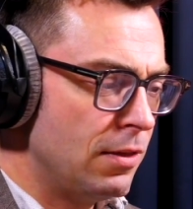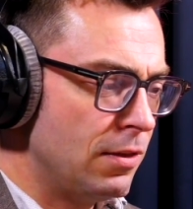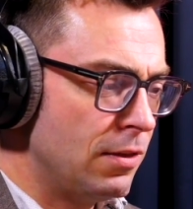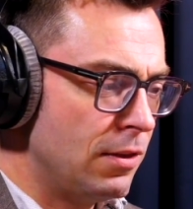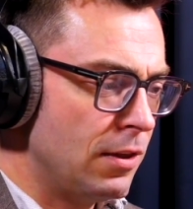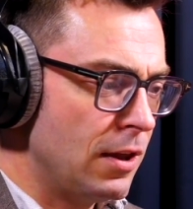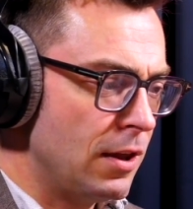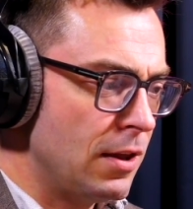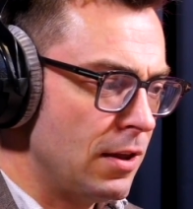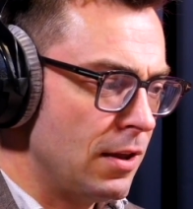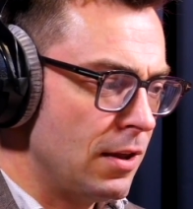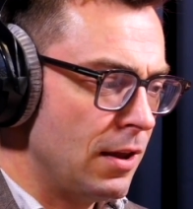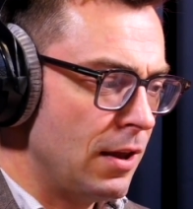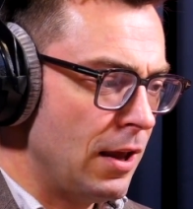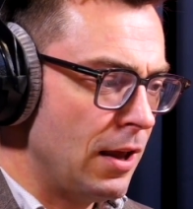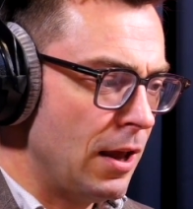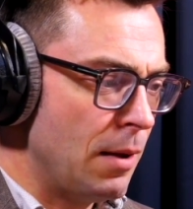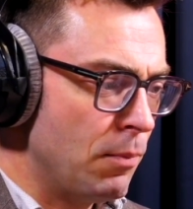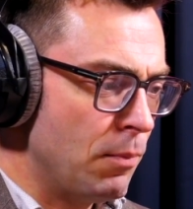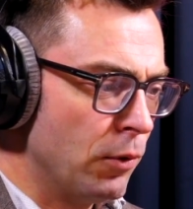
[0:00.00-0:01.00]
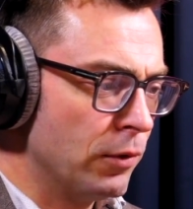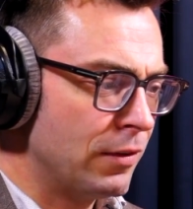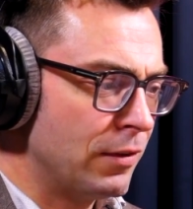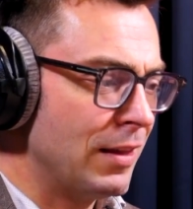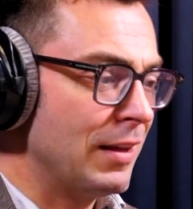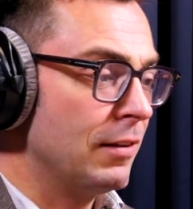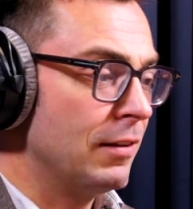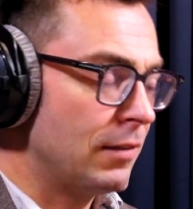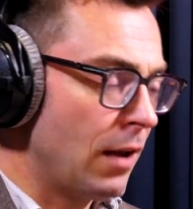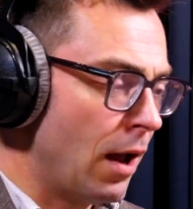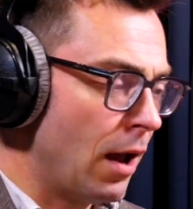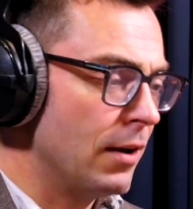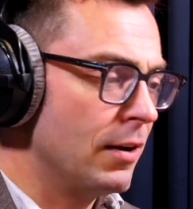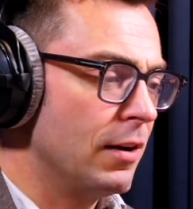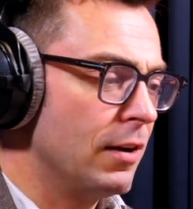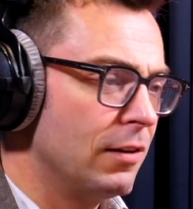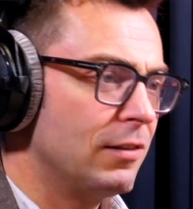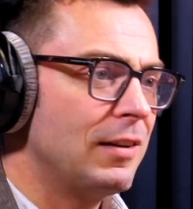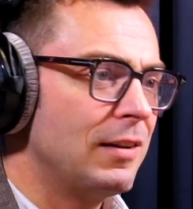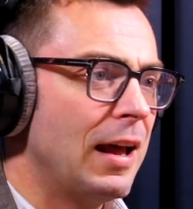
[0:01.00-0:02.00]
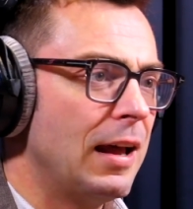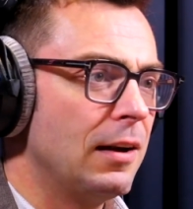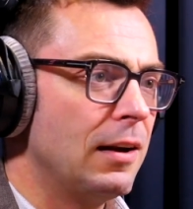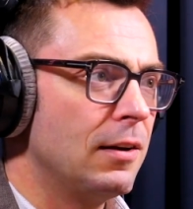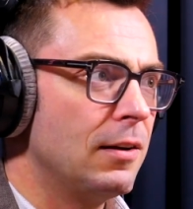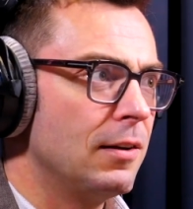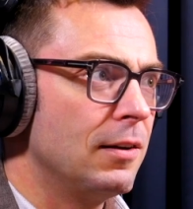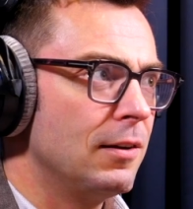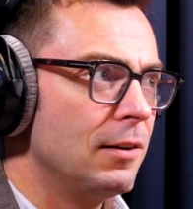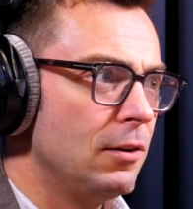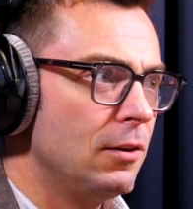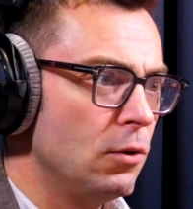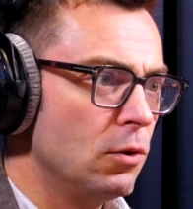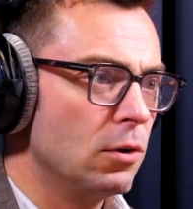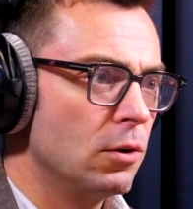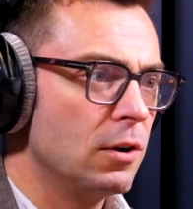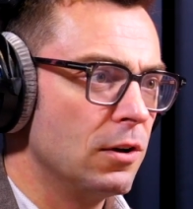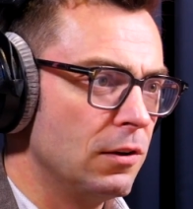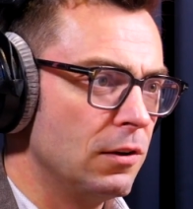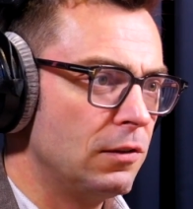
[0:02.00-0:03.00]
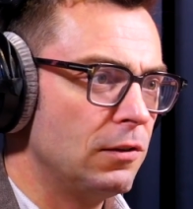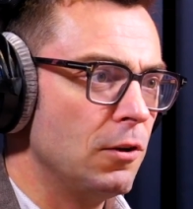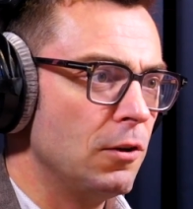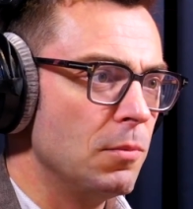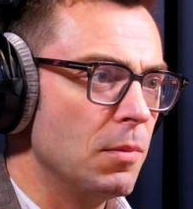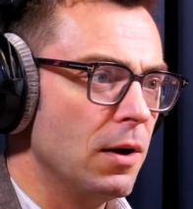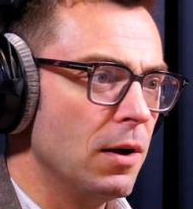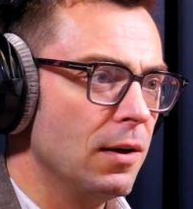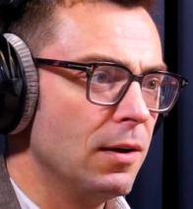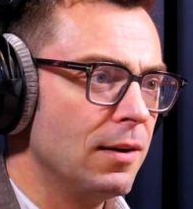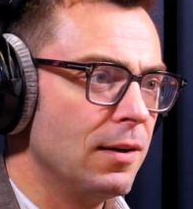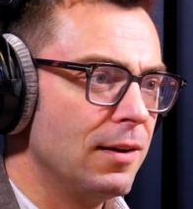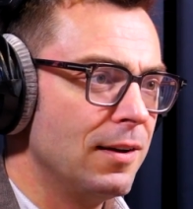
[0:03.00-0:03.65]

The important thing is to understand your consumer